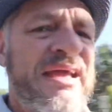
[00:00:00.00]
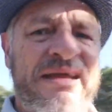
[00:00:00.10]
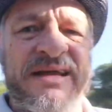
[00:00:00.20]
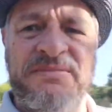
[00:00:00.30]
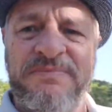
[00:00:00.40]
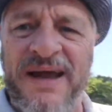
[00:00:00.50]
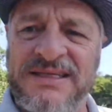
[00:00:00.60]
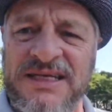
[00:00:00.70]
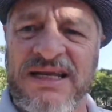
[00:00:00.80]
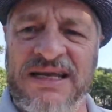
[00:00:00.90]
and
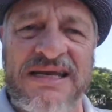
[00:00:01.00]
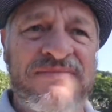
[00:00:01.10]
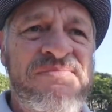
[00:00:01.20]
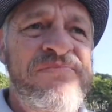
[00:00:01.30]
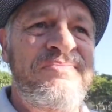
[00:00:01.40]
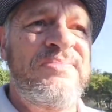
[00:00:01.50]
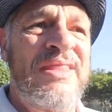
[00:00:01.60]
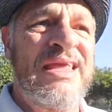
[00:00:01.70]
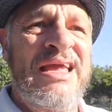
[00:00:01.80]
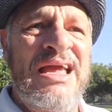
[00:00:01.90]
basically
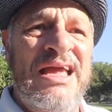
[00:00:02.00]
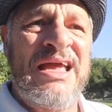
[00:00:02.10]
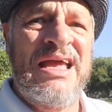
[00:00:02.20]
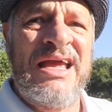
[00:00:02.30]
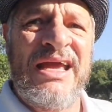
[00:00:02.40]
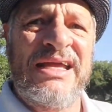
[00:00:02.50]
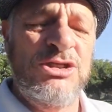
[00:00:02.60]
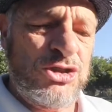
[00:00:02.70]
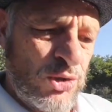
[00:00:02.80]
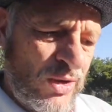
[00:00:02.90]

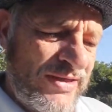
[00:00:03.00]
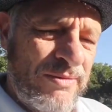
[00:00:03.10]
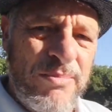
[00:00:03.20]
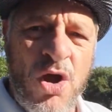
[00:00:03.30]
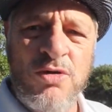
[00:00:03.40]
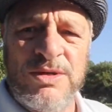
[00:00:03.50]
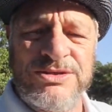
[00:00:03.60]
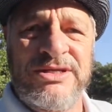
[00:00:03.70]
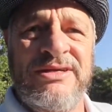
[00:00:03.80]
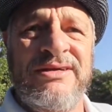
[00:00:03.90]
enjoying the moment.